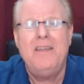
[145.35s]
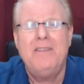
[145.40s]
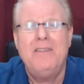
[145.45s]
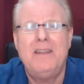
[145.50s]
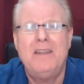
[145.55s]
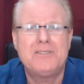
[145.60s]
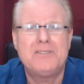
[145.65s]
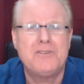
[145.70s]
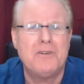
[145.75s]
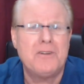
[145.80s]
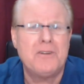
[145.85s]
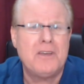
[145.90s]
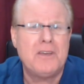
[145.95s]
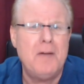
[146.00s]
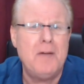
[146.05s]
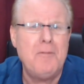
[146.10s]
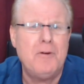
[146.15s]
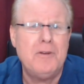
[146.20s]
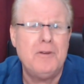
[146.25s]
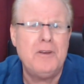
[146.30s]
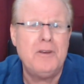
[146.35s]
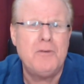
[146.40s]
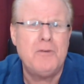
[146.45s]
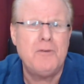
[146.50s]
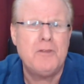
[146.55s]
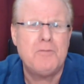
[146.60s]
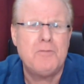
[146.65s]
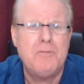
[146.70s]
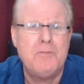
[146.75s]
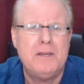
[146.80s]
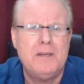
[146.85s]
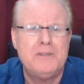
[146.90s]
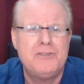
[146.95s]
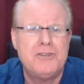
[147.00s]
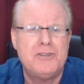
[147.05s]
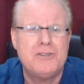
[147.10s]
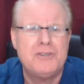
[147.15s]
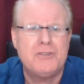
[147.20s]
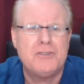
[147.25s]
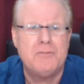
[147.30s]
that is going to come on here with me in
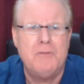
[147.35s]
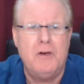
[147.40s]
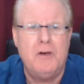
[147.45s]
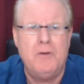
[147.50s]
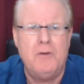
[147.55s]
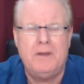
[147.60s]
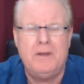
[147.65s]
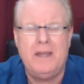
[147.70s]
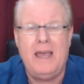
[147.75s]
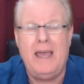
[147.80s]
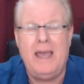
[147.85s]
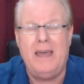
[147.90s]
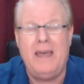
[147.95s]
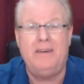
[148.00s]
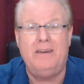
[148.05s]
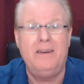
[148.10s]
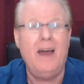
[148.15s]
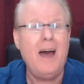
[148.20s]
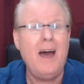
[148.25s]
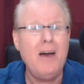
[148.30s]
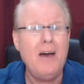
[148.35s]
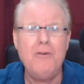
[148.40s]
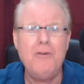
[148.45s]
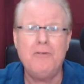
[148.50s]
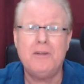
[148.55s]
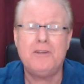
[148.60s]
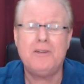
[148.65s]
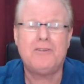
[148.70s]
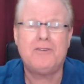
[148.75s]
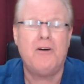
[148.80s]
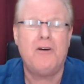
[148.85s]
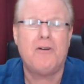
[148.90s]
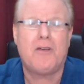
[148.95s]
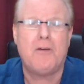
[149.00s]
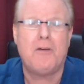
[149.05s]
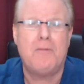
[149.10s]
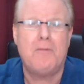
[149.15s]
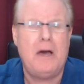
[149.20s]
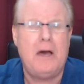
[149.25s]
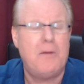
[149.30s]
just a moment and not only talk
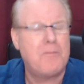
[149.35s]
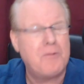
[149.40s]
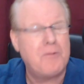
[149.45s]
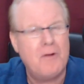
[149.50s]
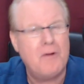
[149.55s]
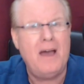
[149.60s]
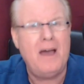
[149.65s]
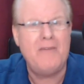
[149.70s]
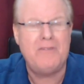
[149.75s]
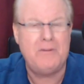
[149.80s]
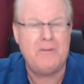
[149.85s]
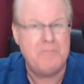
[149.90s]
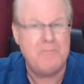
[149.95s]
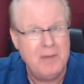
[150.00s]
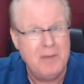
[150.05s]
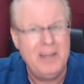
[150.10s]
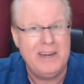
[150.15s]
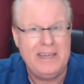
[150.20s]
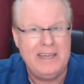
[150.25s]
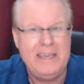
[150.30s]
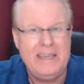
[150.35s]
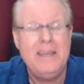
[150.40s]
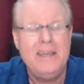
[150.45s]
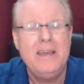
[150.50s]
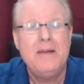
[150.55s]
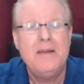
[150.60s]
about private money,